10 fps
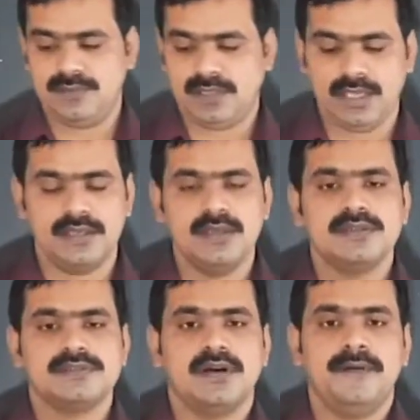
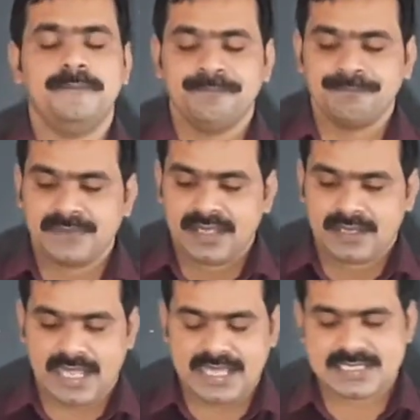Okay, so
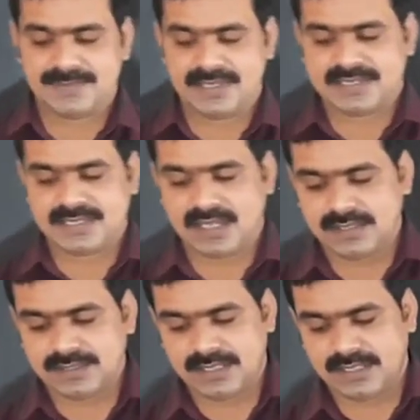classification
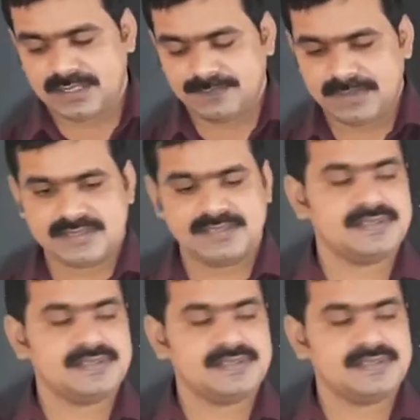on the basis